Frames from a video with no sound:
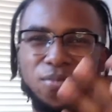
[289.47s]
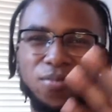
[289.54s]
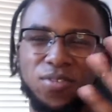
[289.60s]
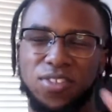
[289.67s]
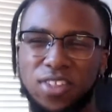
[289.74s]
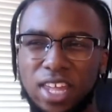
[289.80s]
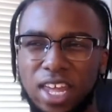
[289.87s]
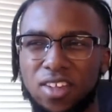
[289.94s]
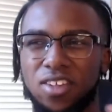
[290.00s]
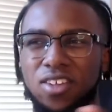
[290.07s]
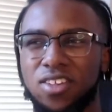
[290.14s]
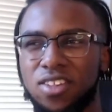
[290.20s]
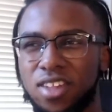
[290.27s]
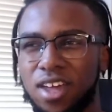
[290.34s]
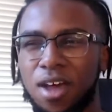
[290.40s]
Six
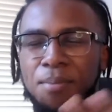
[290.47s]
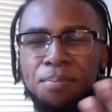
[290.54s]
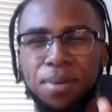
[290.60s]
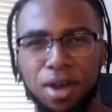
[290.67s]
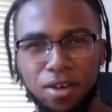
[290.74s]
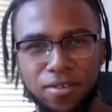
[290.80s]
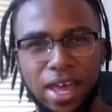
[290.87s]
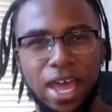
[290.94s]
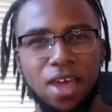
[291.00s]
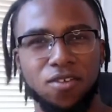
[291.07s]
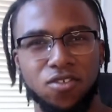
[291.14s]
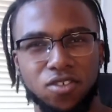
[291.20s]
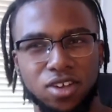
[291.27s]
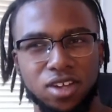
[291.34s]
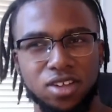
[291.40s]
is above
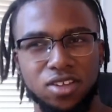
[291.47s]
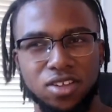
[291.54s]
average